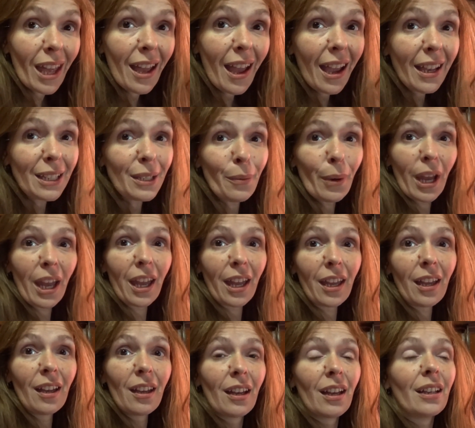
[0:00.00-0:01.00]
anyway,
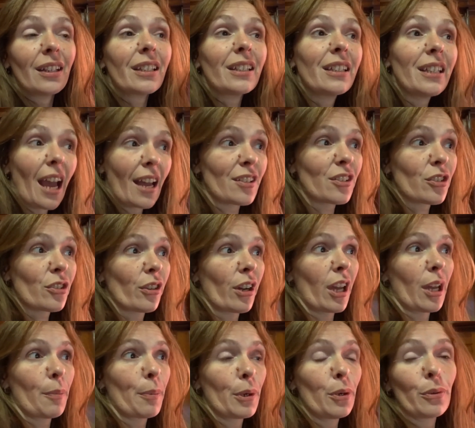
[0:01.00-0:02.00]

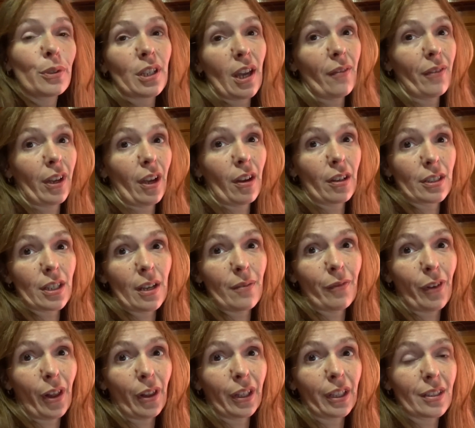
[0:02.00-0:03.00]
yesterday Poot was having a hard time
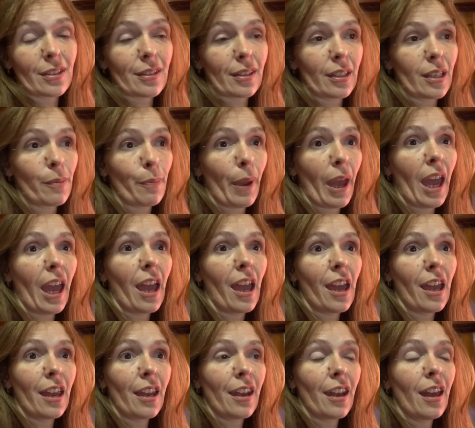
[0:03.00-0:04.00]
falling asleep
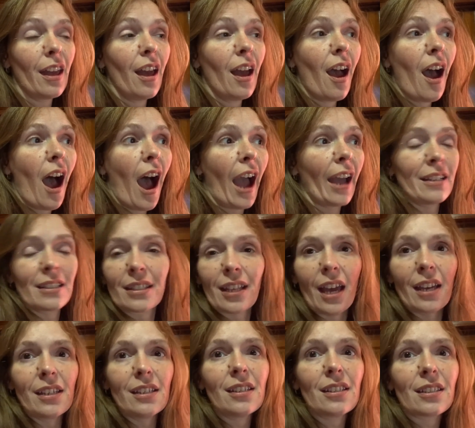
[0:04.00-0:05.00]
and I
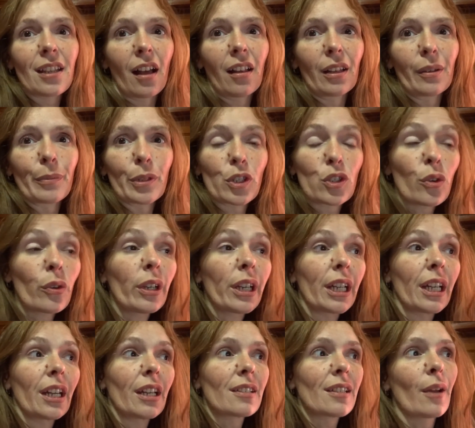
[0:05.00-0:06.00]
decided to tell him the
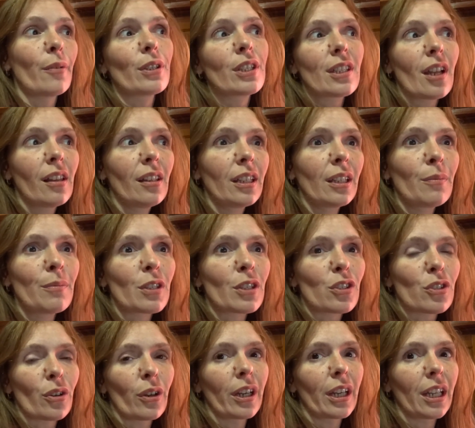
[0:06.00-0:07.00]
story. And as I was telling him the
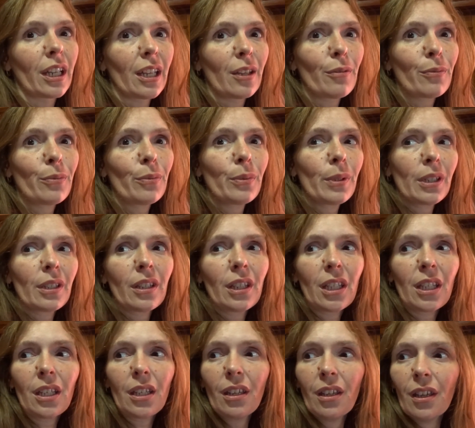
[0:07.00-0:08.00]
story, he
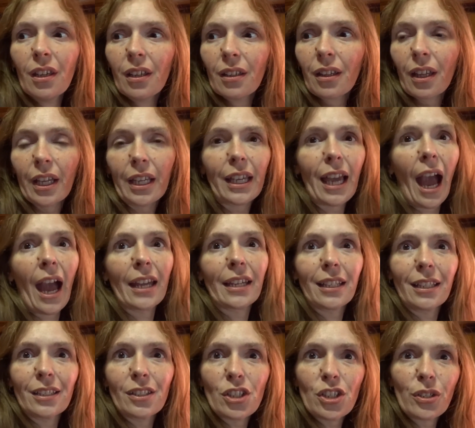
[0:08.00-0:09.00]
really like got
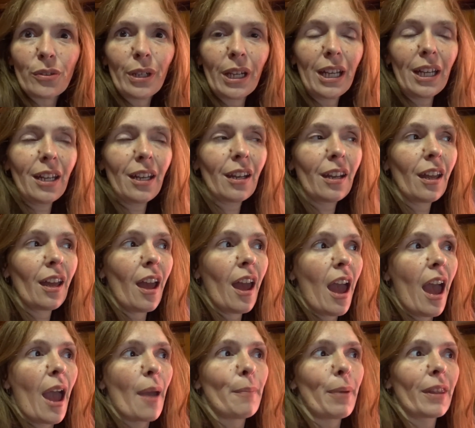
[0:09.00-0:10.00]
into it.
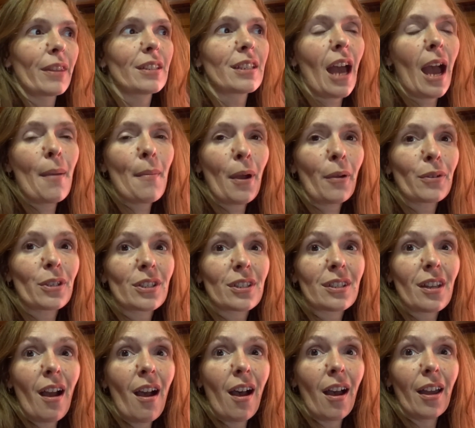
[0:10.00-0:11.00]
And by the time I was
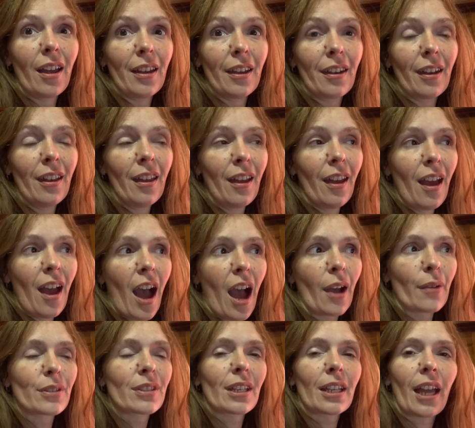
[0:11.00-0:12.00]
done, I
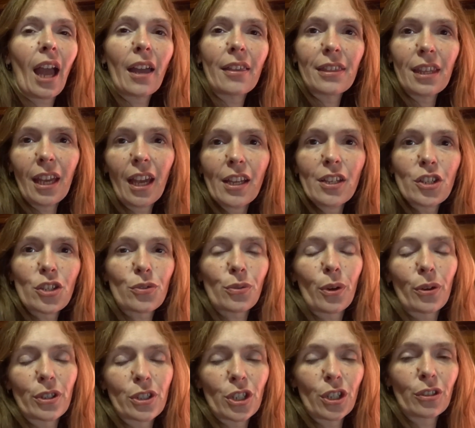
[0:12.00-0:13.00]
was like, I think I just
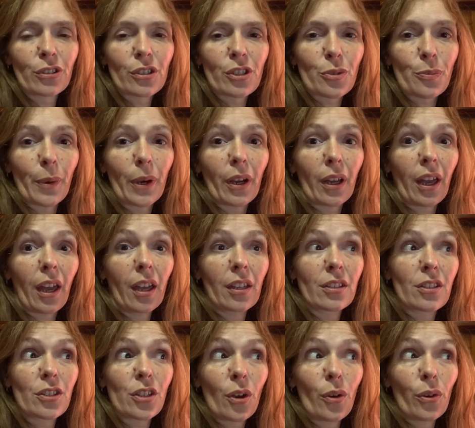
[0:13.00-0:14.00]
wrote a children's book. And
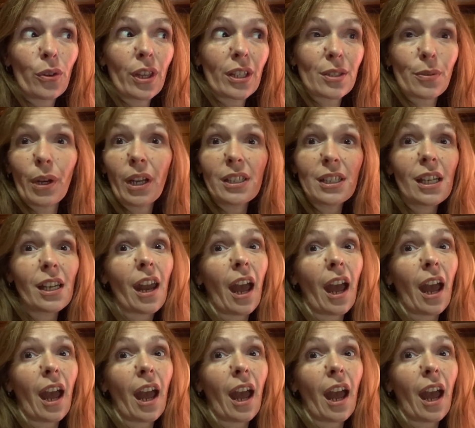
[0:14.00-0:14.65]
so that's what I did.